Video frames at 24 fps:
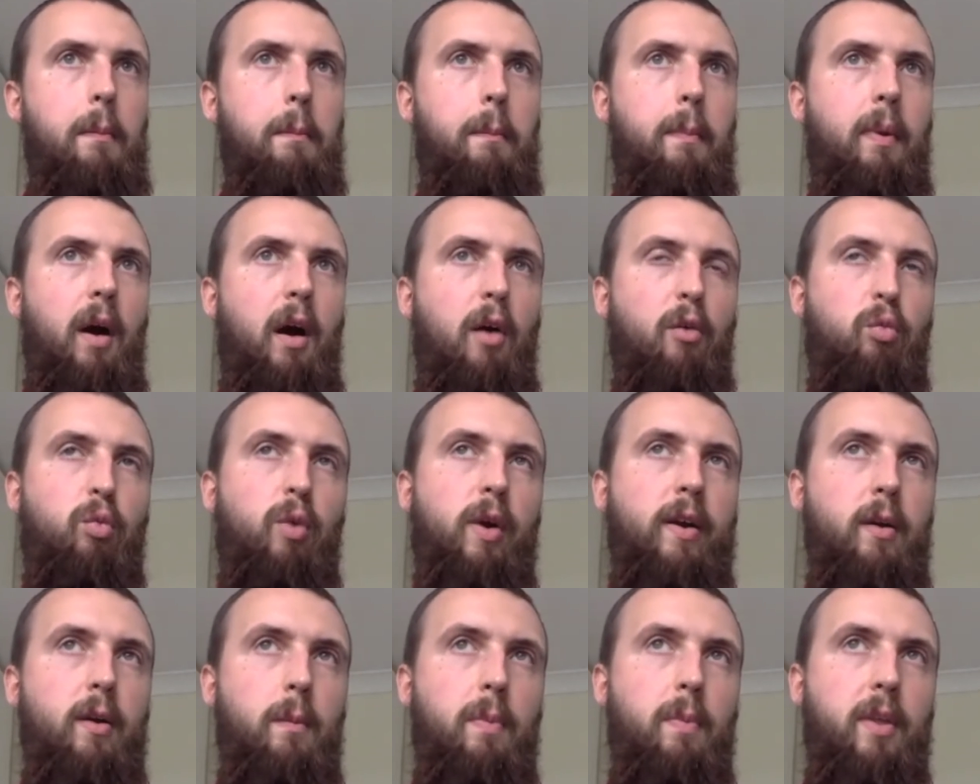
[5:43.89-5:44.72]
But I've
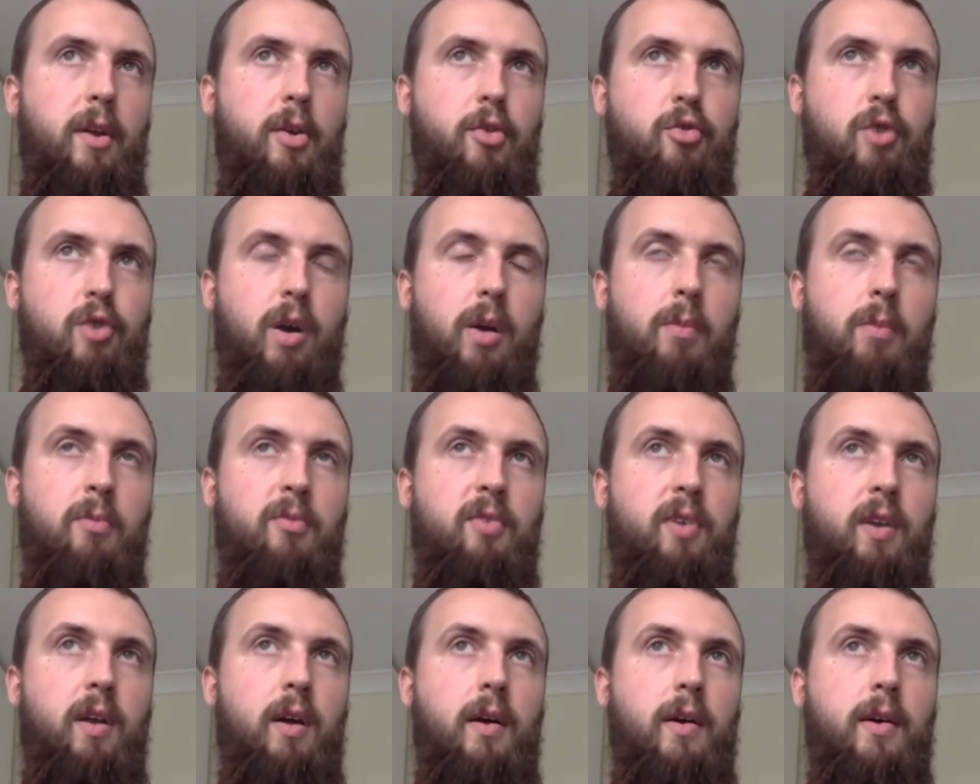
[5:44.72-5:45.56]
read up that
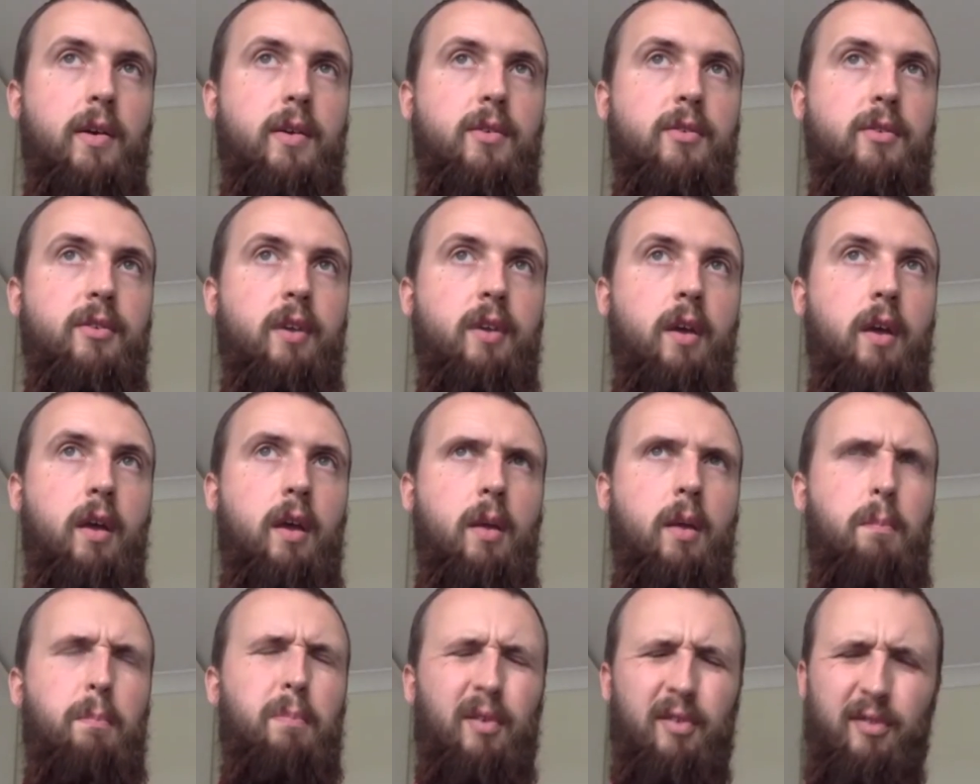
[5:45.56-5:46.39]
dragonflies
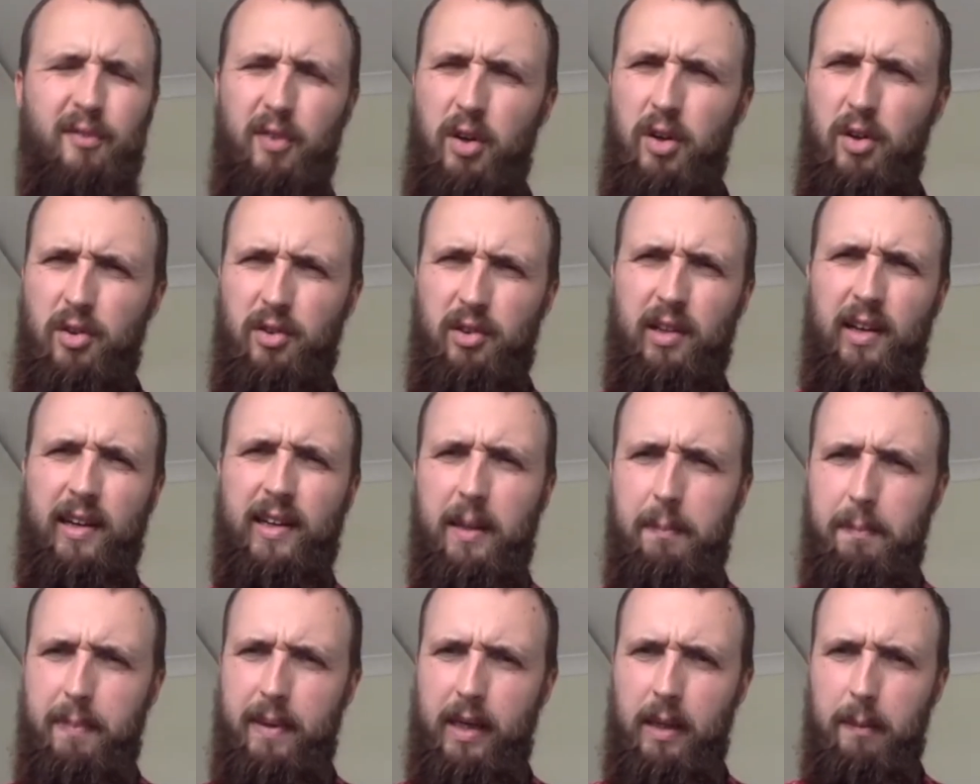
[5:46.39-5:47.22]
prefer slightly
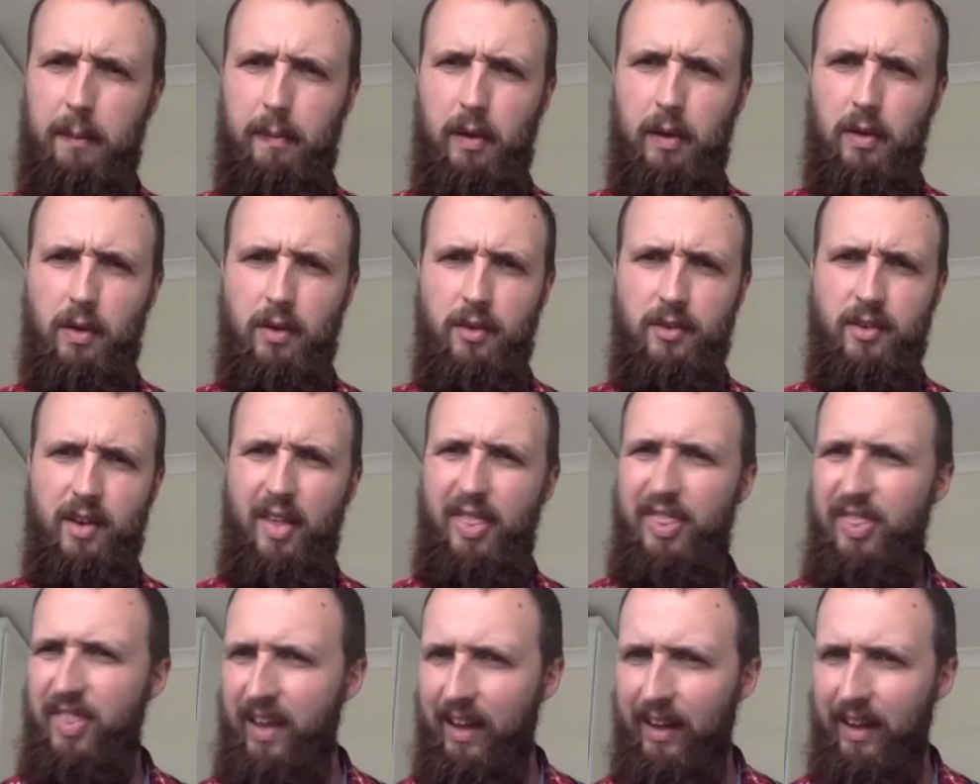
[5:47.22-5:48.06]
bigger ponds. I
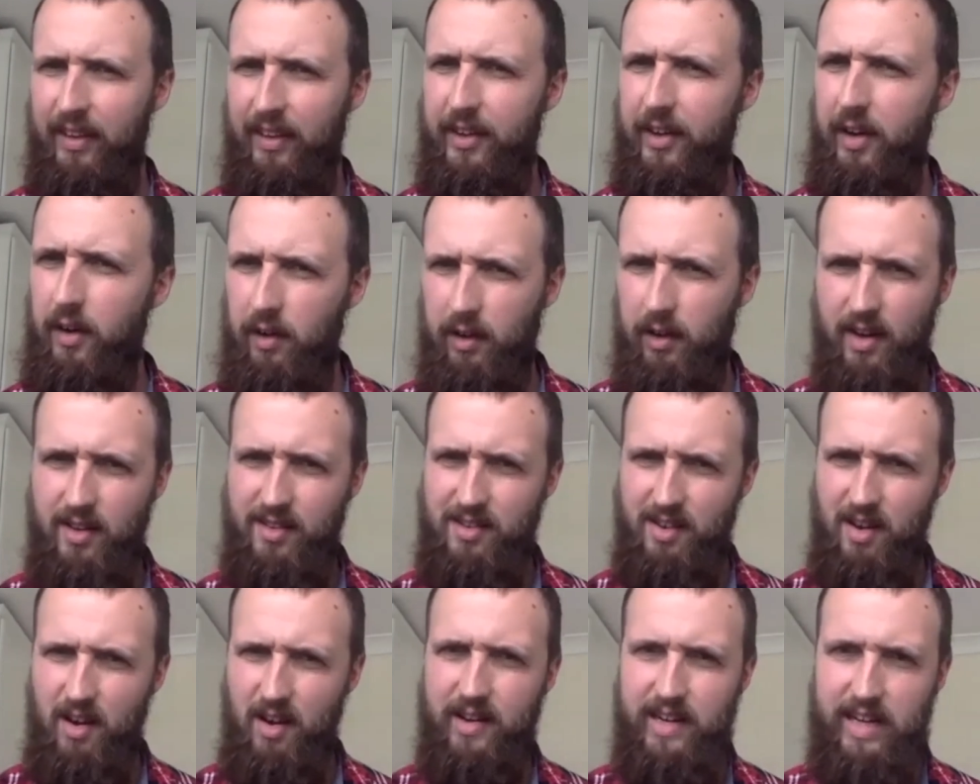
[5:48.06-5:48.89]
think they don't like
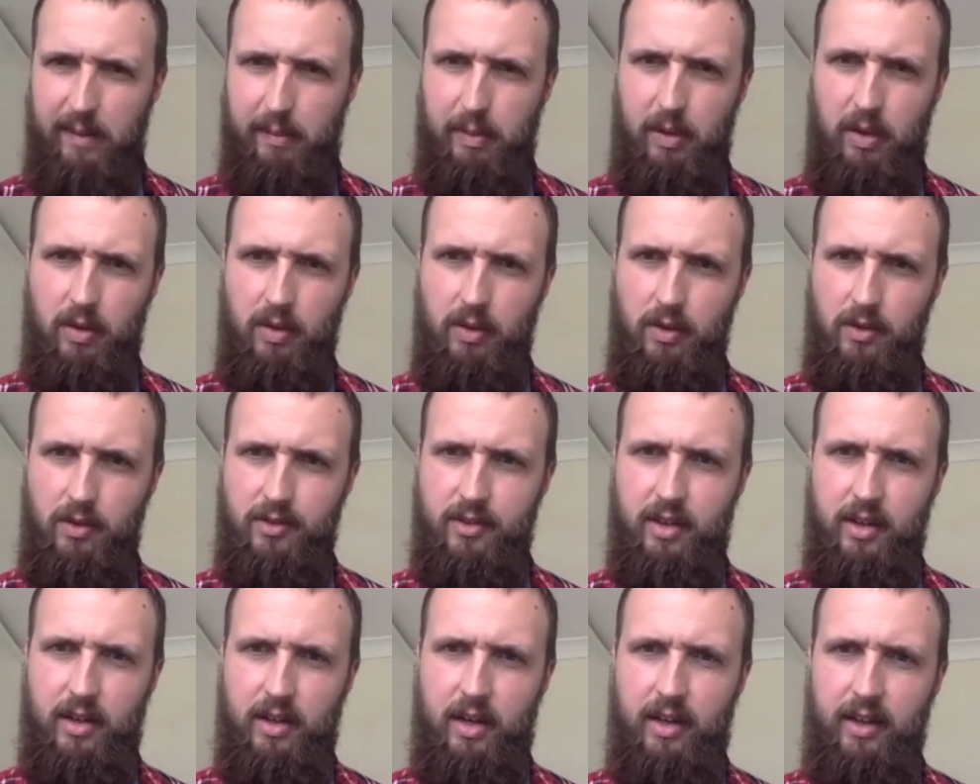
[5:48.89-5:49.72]
tiny ponds.
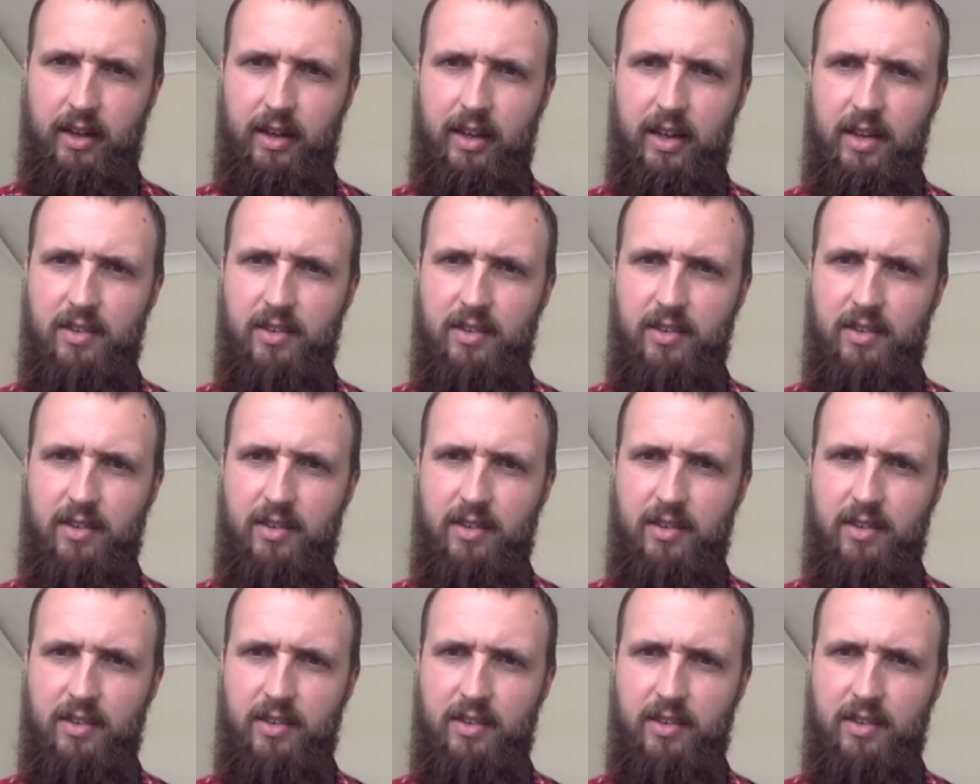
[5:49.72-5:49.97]
I guess